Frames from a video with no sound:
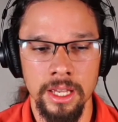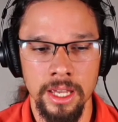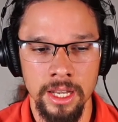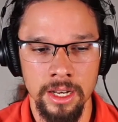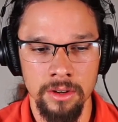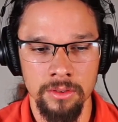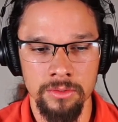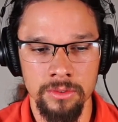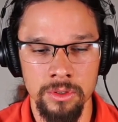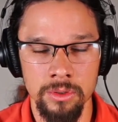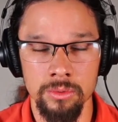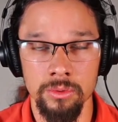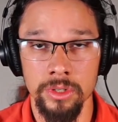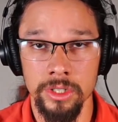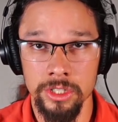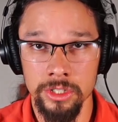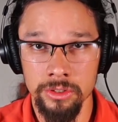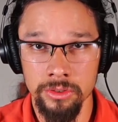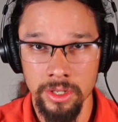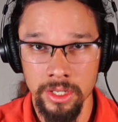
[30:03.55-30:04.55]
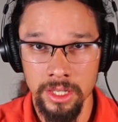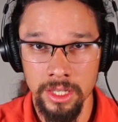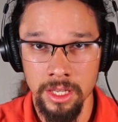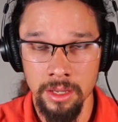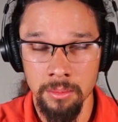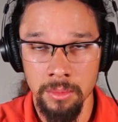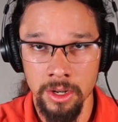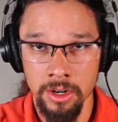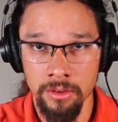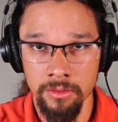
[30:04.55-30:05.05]
And if you restrict the
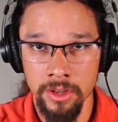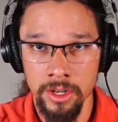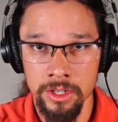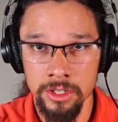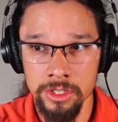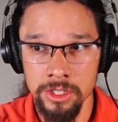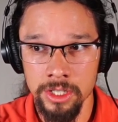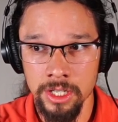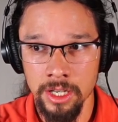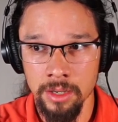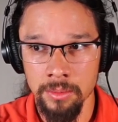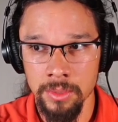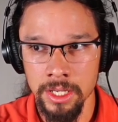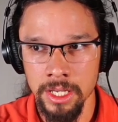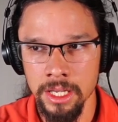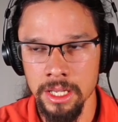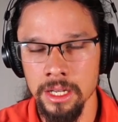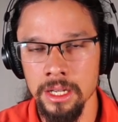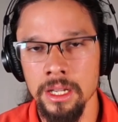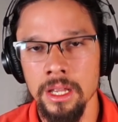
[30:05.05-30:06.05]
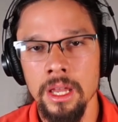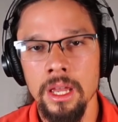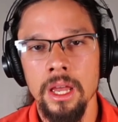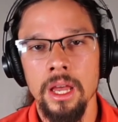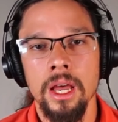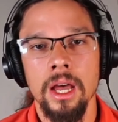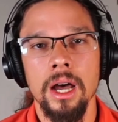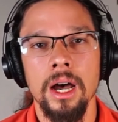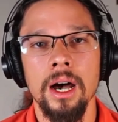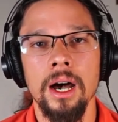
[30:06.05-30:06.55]
amount of energy coming in,
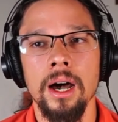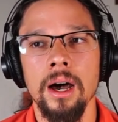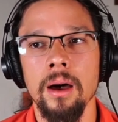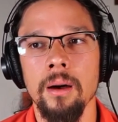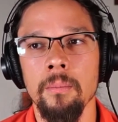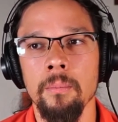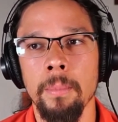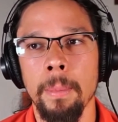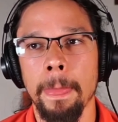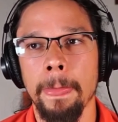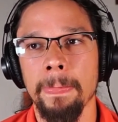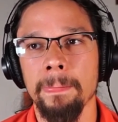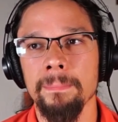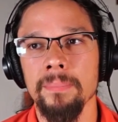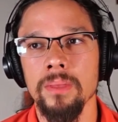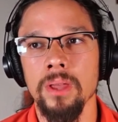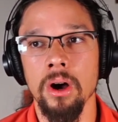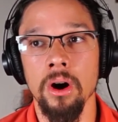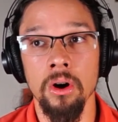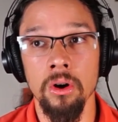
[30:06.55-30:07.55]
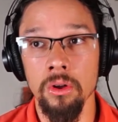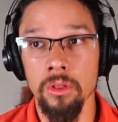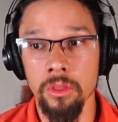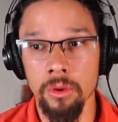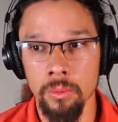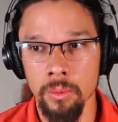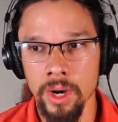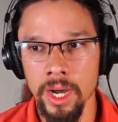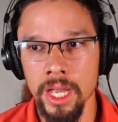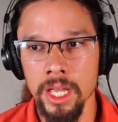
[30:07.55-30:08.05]
all the
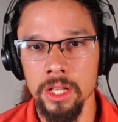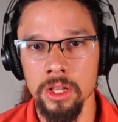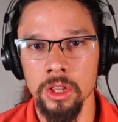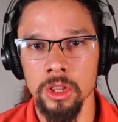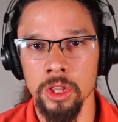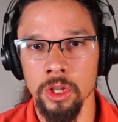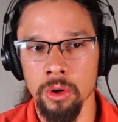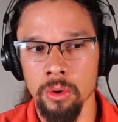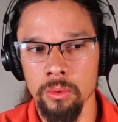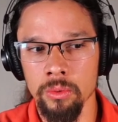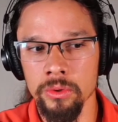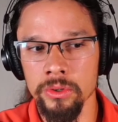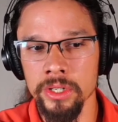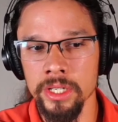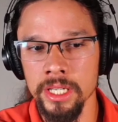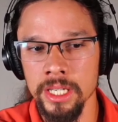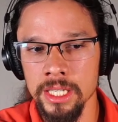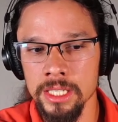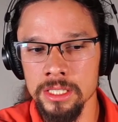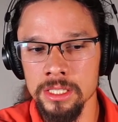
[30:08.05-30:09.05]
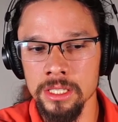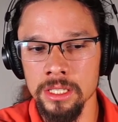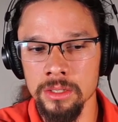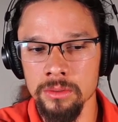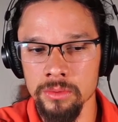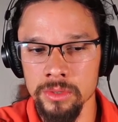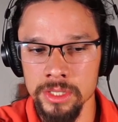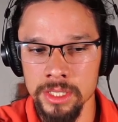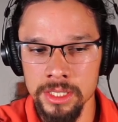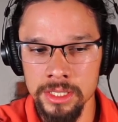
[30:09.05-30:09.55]
while lowering
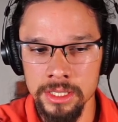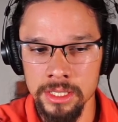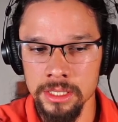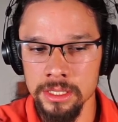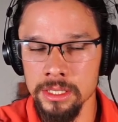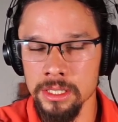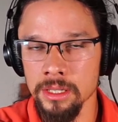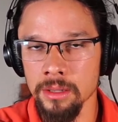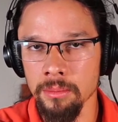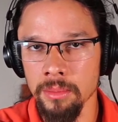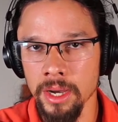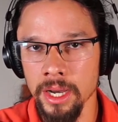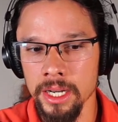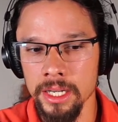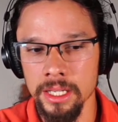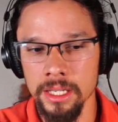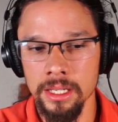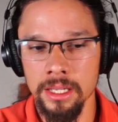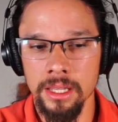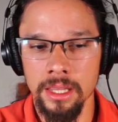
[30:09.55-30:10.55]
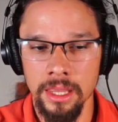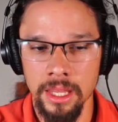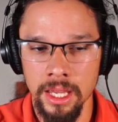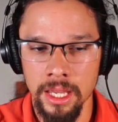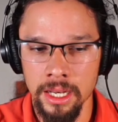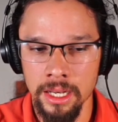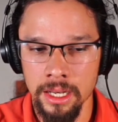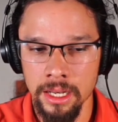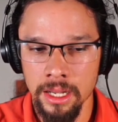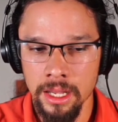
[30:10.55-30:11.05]
insulin resistance in the body,
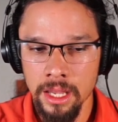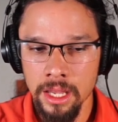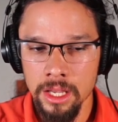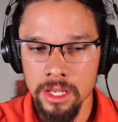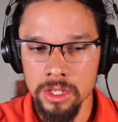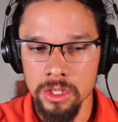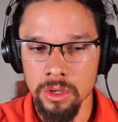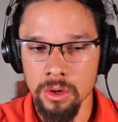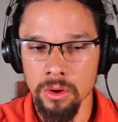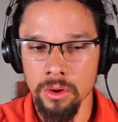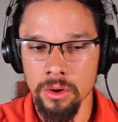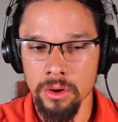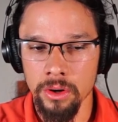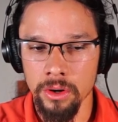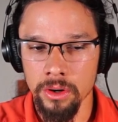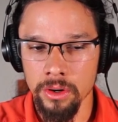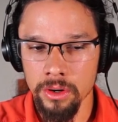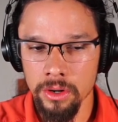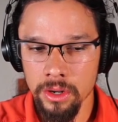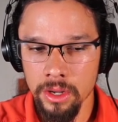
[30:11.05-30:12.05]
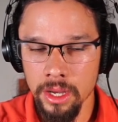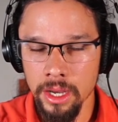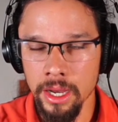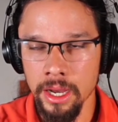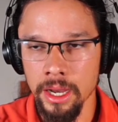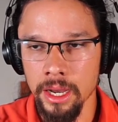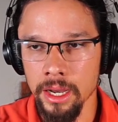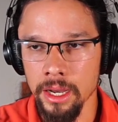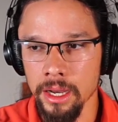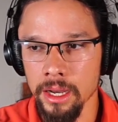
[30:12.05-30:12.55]
then you're
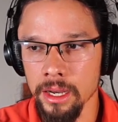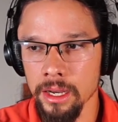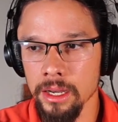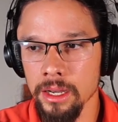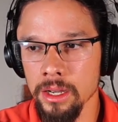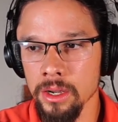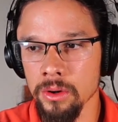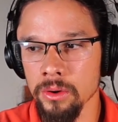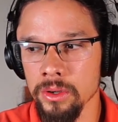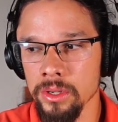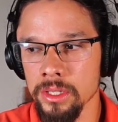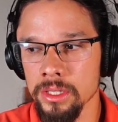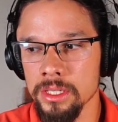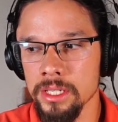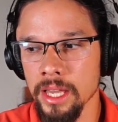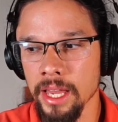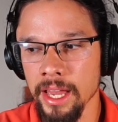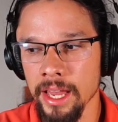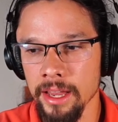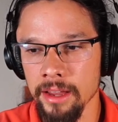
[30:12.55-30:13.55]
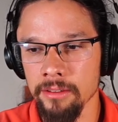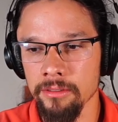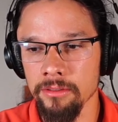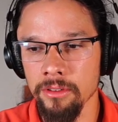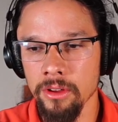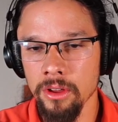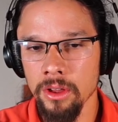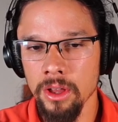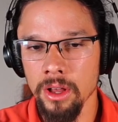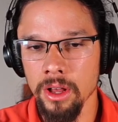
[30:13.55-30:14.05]
going to have
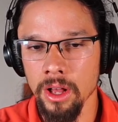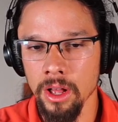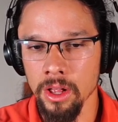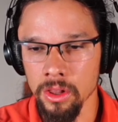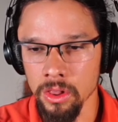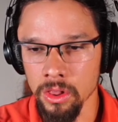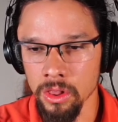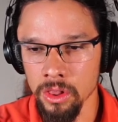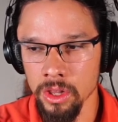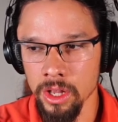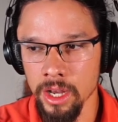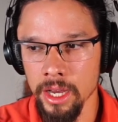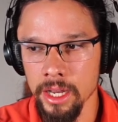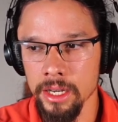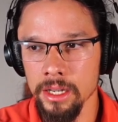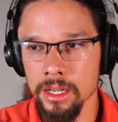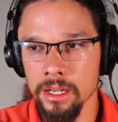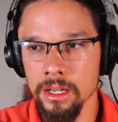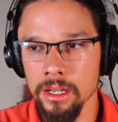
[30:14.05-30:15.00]
a lot